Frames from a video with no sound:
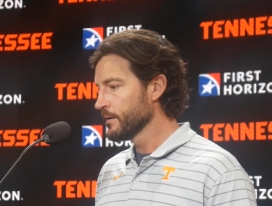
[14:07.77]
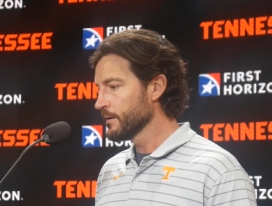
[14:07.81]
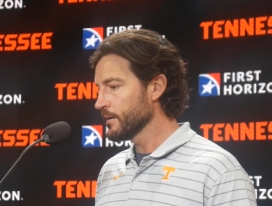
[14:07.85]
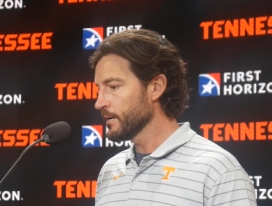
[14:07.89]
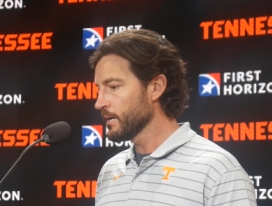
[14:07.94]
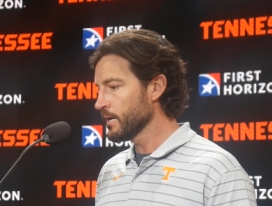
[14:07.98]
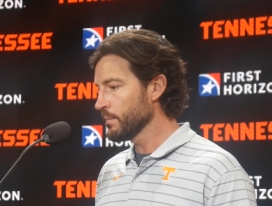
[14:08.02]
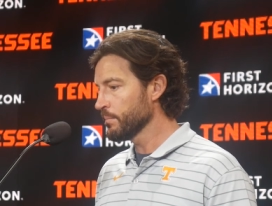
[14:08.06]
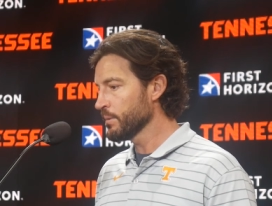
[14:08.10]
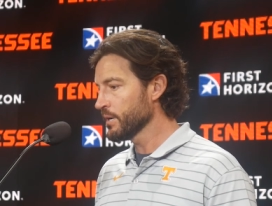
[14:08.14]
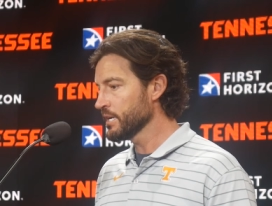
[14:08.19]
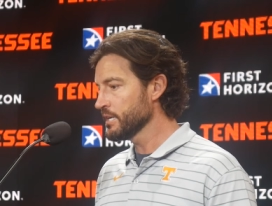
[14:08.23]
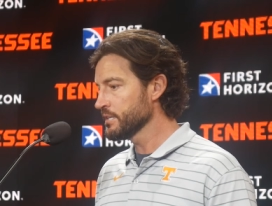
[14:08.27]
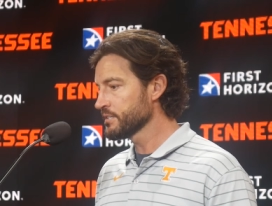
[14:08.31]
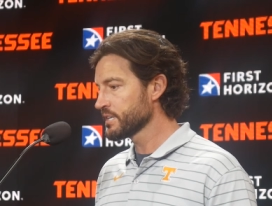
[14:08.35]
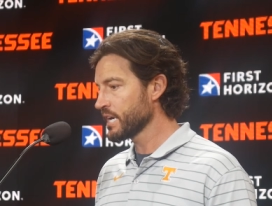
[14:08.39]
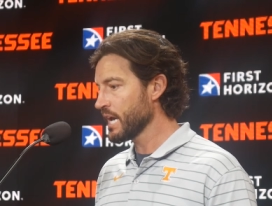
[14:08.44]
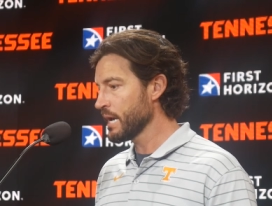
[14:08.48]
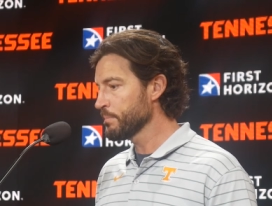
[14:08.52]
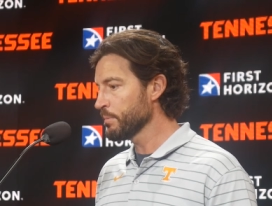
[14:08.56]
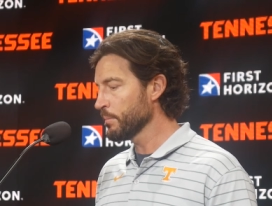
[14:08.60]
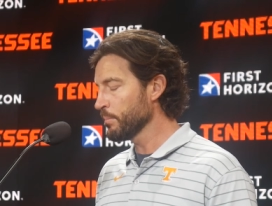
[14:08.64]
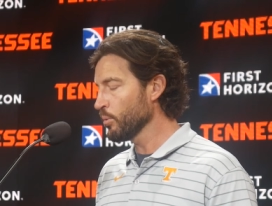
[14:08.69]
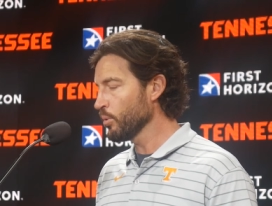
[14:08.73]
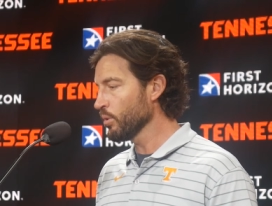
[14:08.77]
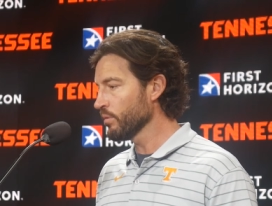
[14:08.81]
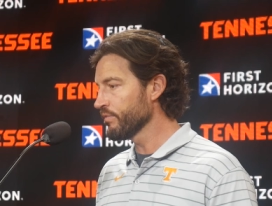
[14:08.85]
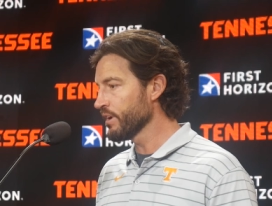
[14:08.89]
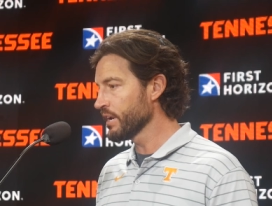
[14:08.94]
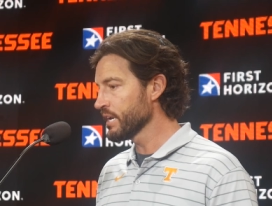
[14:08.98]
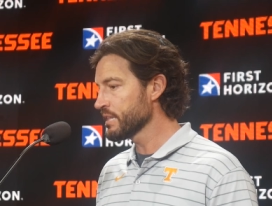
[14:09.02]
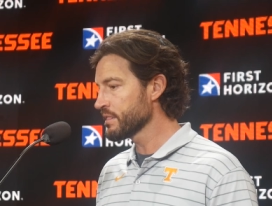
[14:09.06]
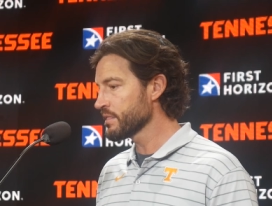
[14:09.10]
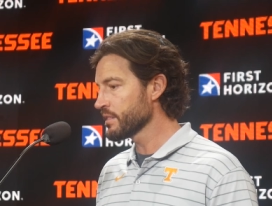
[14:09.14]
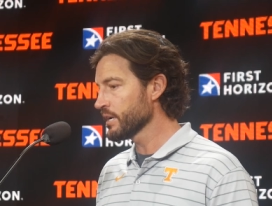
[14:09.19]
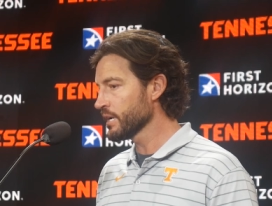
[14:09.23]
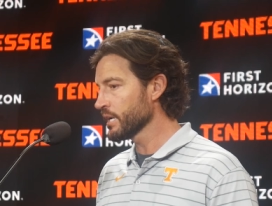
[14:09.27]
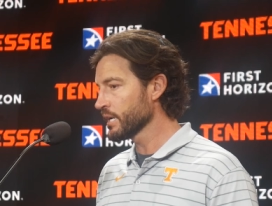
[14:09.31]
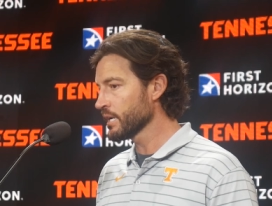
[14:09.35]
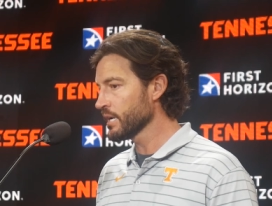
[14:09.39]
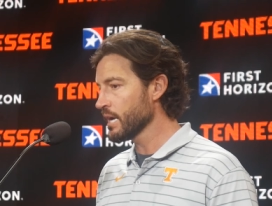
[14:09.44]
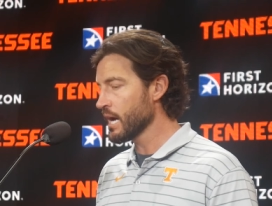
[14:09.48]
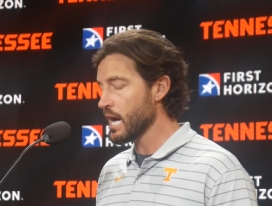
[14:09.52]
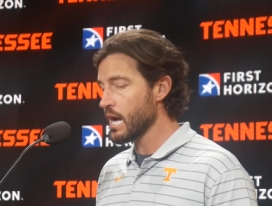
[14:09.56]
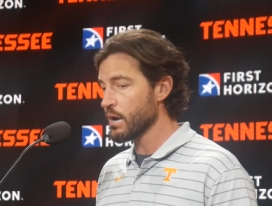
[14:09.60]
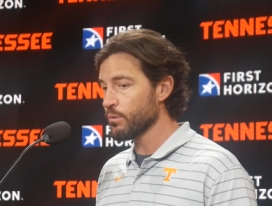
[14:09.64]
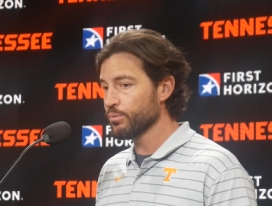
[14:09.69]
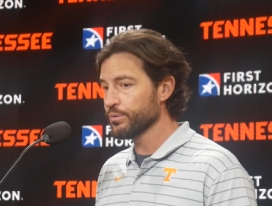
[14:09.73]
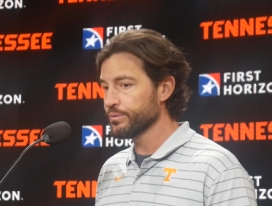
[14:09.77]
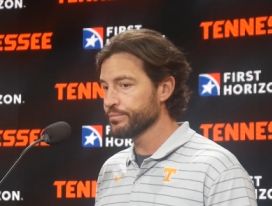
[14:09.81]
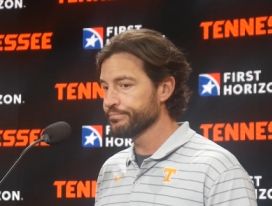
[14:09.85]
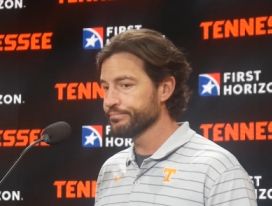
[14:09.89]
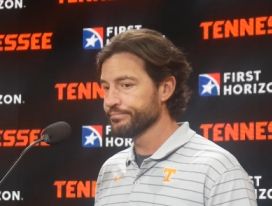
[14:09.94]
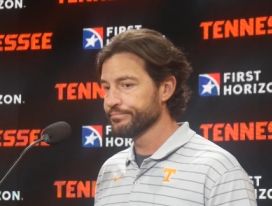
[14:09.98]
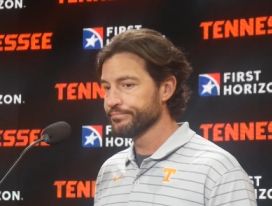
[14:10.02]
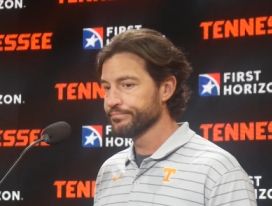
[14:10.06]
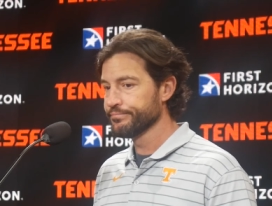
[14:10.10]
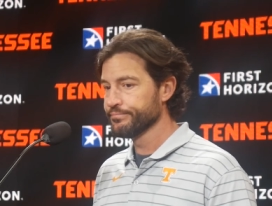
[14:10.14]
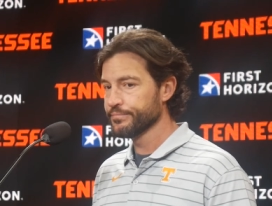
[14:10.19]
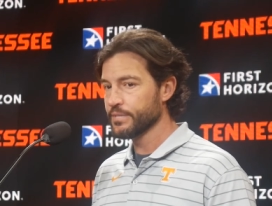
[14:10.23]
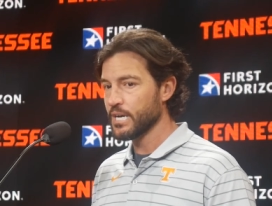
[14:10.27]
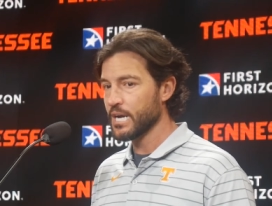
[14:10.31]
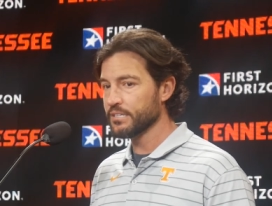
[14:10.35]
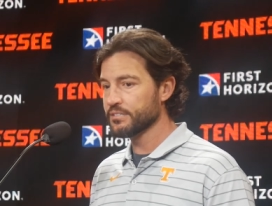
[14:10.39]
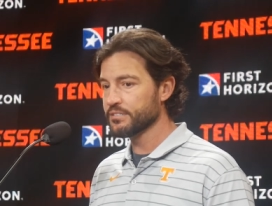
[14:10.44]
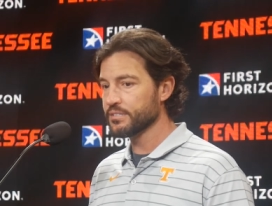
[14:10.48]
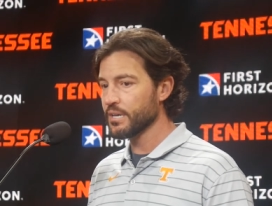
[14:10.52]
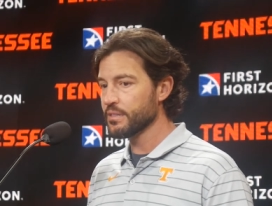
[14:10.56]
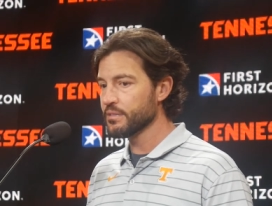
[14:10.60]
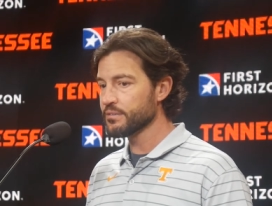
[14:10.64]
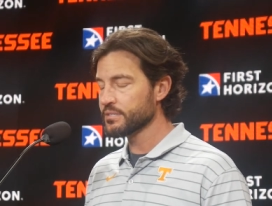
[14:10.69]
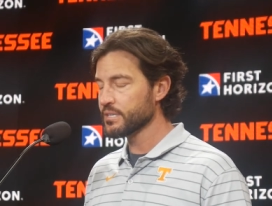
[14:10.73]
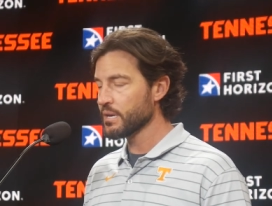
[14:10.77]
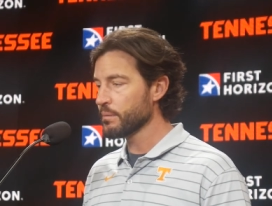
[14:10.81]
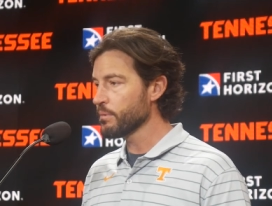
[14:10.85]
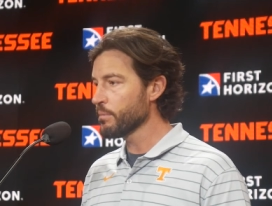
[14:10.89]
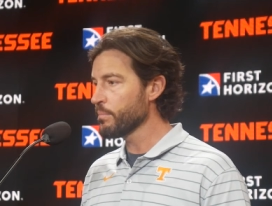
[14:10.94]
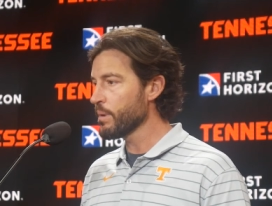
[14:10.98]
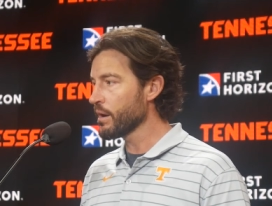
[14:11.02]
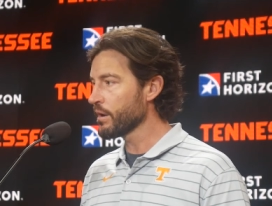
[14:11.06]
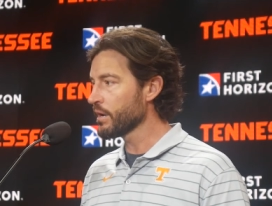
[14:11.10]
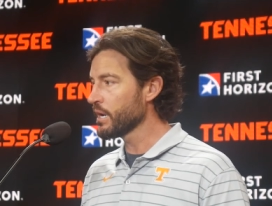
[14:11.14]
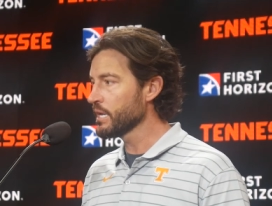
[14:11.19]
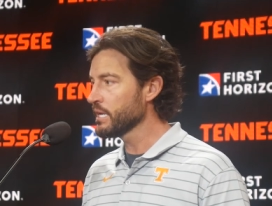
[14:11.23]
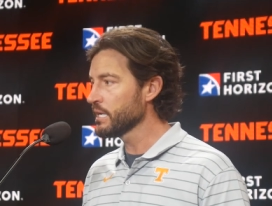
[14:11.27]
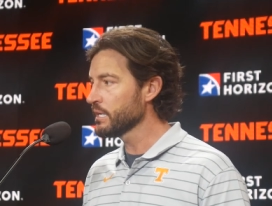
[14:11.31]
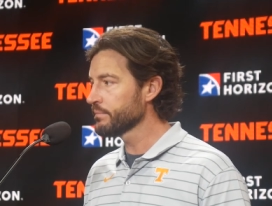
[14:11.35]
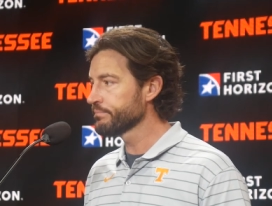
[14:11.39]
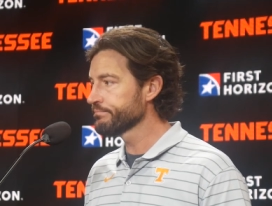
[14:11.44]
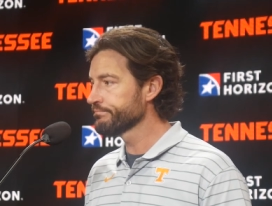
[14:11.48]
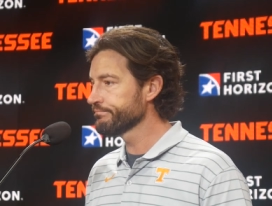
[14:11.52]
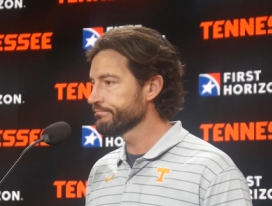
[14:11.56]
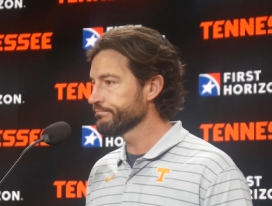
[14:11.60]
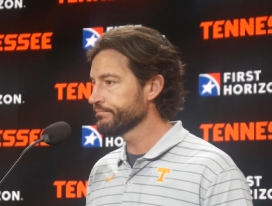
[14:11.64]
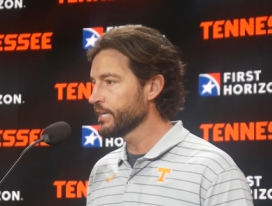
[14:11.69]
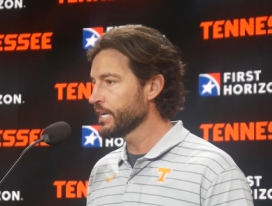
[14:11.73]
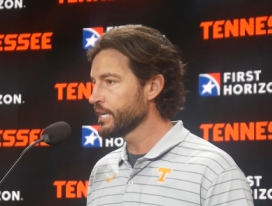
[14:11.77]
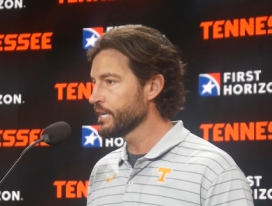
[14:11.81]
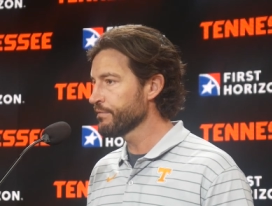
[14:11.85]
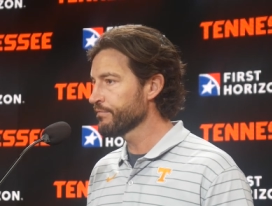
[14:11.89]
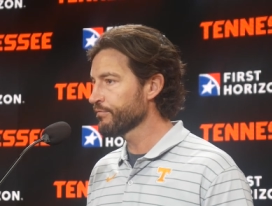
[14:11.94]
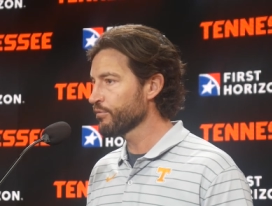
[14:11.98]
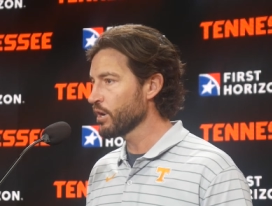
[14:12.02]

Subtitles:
But he's capable of anything, and I'd say the same about any